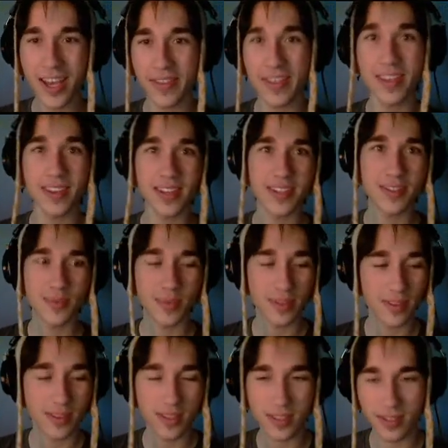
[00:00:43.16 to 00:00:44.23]
I think that's what
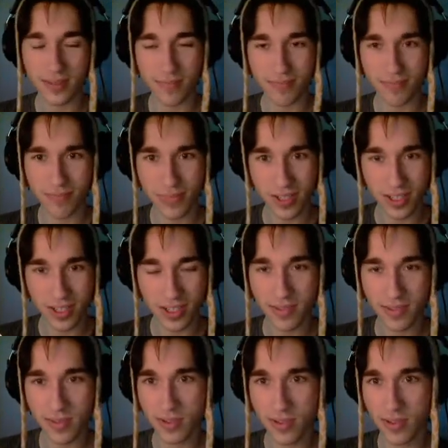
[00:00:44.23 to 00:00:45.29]
this
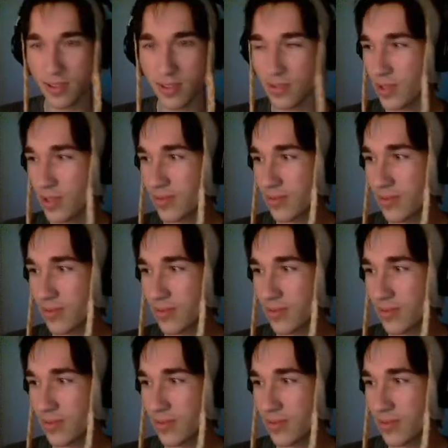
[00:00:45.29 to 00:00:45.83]
custom story is about.